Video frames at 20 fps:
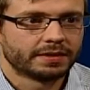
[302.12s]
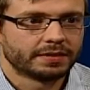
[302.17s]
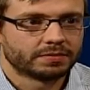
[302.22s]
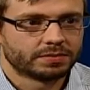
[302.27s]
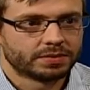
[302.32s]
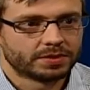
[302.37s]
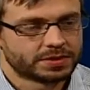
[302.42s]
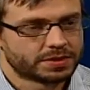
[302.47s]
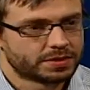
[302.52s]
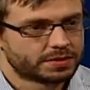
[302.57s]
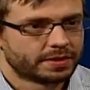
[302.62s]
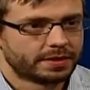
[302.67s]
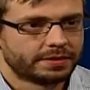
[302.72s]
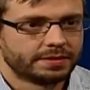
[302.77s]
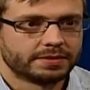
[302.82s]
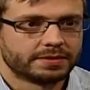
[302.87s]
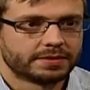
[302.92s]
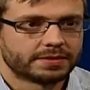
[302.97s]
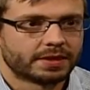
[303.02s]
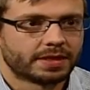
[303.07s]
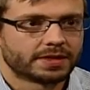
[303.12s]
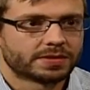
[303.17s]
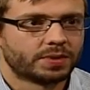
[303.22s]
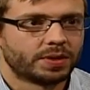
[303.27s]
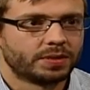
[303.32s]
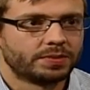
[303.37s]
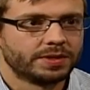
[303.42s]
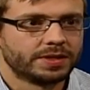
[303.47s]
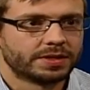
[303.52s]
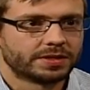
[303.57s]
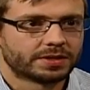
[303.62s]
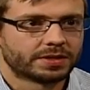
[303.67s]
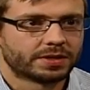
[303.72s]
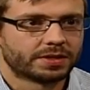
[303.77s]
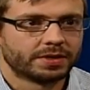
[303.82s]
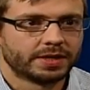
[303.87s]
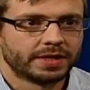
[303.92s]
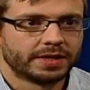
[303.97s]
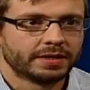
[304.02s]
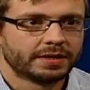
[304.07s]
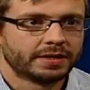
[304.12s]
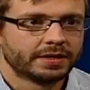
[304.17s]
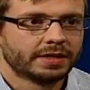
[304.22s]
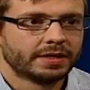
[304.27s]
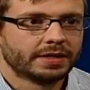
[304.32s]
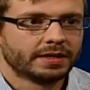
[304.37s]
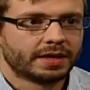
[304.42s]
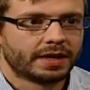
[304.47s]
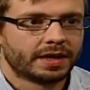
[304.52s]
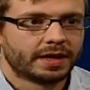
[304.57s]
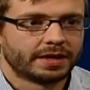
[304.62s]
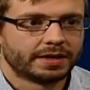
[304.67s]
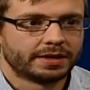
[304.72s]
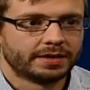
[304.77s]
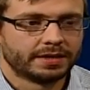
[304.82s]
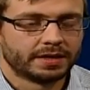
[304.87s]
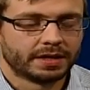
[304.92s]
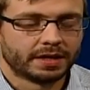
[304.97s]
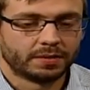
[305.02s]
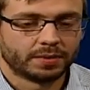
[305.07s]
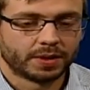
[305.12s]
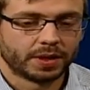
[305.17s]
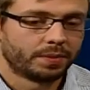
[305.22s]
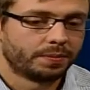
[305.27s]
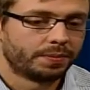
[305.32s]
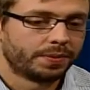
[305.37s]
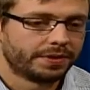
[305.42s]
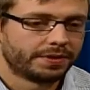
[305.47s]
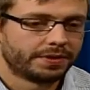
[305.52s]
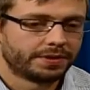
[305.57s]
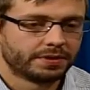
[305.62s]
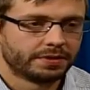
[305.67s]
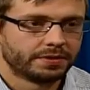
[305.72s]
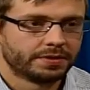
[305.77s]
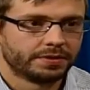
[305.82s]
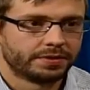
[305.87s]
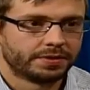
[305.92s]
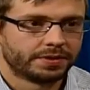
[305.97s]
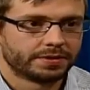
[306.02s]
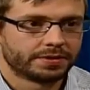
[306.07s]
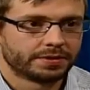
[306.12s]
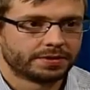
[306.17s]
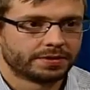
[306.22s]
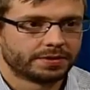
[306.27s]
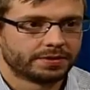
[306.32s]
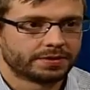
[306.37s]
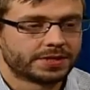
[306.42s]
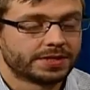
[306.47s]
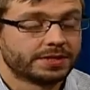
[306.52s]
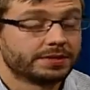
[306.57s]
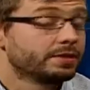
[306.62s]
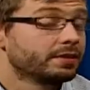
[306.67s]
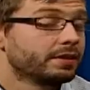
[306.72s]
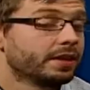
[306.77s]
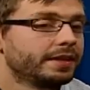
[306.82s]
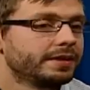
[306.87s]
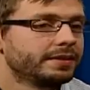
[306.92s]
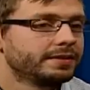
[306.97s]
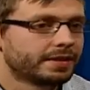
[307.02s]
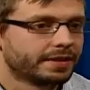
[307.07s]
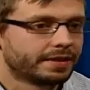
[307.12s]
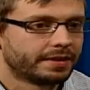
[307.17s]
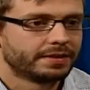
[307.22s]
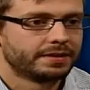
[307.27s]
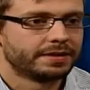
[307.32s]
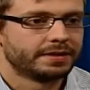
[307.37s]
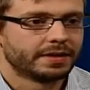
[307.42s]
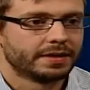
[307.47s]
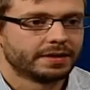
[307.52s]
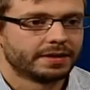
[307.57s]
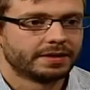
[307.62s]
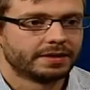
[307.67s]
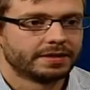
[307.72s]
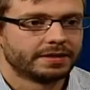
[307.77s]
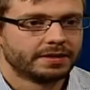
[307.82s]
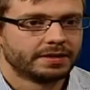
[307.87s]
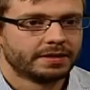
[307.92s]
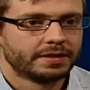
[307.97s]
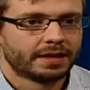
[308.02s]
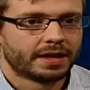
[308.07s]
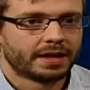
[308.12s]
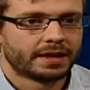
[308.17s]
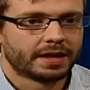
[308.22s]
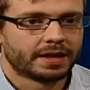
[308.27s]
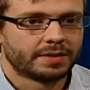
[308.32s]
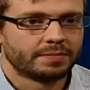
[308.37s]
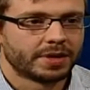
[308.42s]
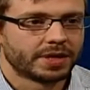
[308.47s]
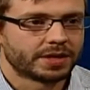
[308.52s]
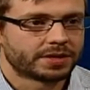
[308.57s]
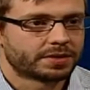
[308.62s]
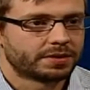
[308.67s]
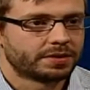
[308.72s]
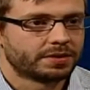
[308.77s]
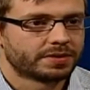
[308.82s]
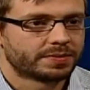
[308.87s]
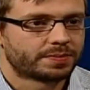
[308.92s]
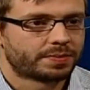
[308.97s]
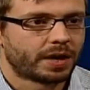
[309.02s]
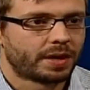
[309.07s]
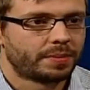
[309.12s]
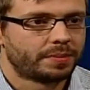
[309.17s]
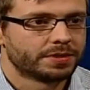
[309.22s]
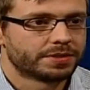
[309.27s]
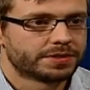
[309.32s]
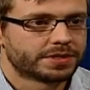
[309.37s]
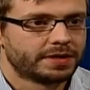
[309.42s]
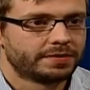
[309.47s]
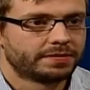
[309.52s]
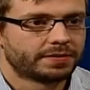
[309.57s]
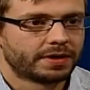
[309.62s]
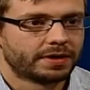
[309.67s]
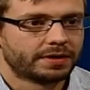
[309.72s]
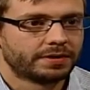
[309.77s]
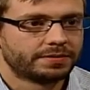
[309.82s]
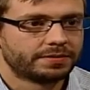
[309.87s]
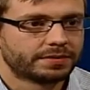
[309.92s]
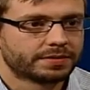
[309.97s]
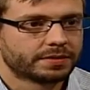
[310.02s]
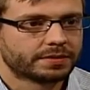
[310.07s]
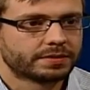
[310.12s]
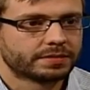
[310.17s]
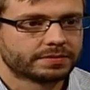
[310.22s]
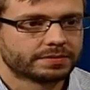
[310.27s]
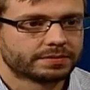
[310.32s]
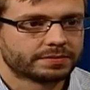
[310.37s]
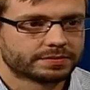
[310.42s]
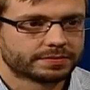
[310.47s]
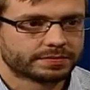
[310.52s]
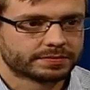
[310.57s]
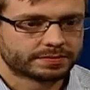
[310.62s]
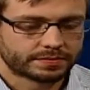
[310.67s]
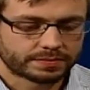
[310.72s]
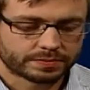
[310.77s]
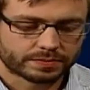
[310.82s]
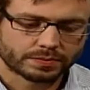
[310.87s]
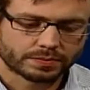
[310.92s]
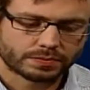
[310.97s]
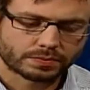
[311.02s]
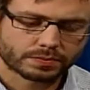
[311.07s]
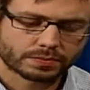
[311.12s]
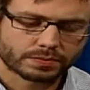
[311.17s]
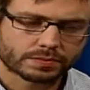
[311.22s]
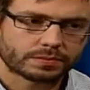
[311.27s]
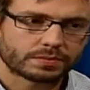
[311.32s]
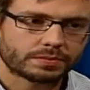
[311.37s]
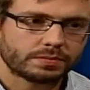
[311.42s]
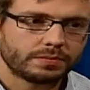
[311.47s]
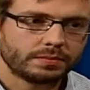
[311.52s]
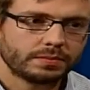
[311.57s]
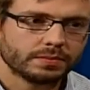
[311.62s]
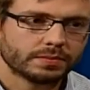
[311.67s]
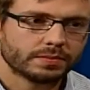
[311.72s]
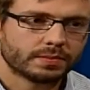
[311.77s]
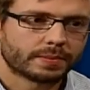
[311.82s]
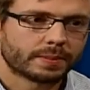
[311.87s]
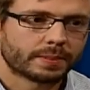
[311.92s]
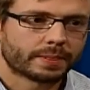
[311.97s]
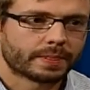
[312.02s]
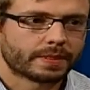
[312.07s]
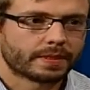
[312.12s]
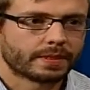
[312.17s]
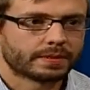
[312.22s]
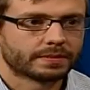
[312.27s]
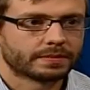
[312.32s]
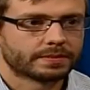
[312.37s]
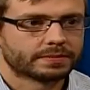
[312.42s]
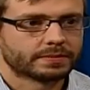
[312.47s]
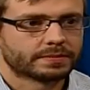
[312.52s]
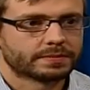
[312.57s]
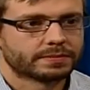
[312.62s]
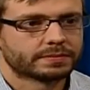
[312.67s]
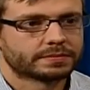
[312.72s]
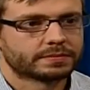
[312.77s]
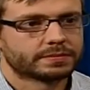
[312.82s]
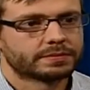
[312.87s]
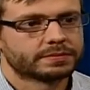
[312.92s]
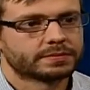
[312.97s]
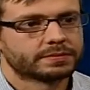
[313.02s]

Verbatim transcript: they need that. Which and so that's where we disagree. And uh, we hope that they'll, they'll, they'll see the light and uh, and make sure there's proper safeguards. Uh, are you hoping or you are